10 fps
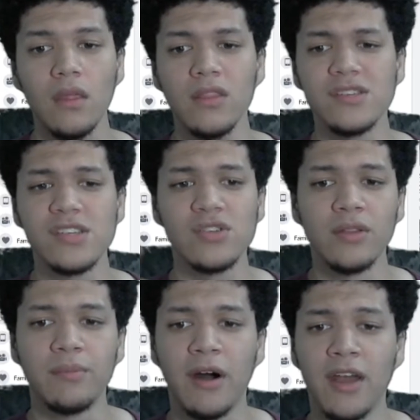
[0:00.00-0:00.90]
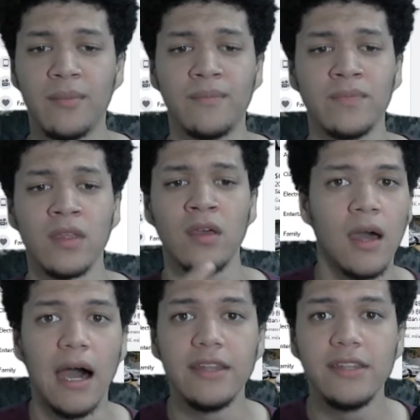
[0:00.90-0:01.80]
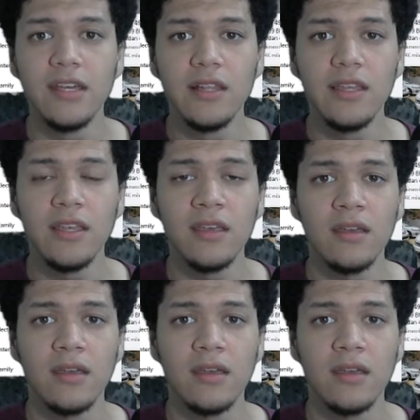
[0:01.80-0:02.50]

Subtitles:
This is on the bottom. Ideally,